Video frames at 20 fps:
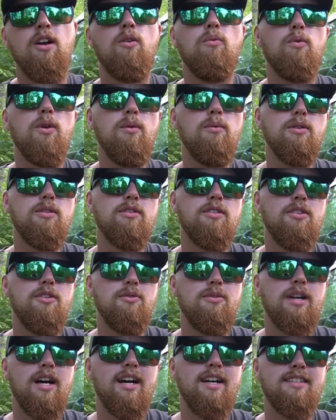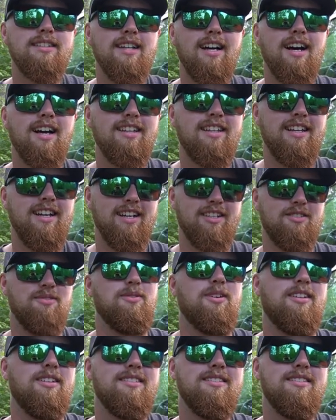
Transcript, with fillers: We will see you guys on the next one.